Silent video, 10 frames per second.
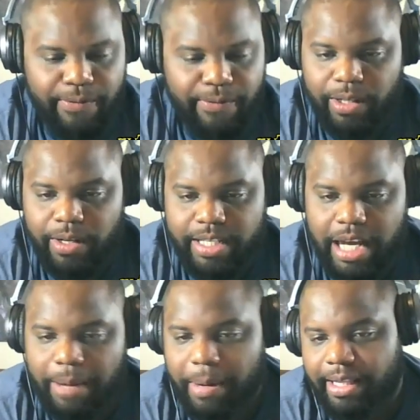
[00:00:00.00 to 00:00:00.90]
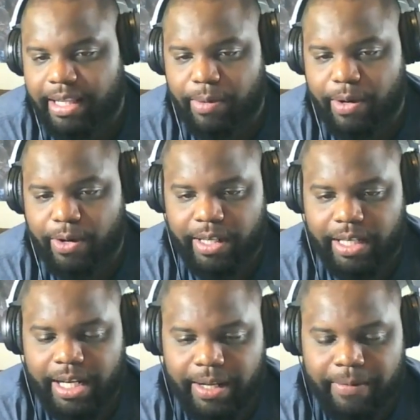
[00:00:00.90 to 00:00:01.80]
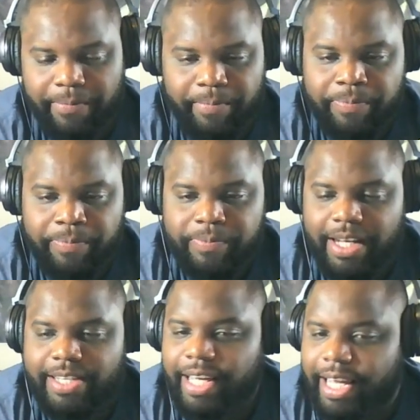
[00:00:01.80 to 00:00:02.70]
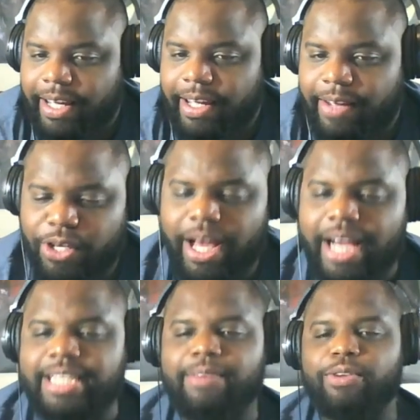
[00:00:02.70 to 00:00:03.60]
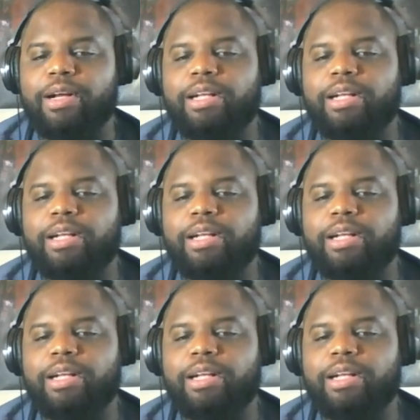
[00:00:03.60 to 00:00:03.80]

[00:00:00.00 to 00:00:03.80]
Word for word: For a long time, I didn't think we were going to get it. It's like, you guys have the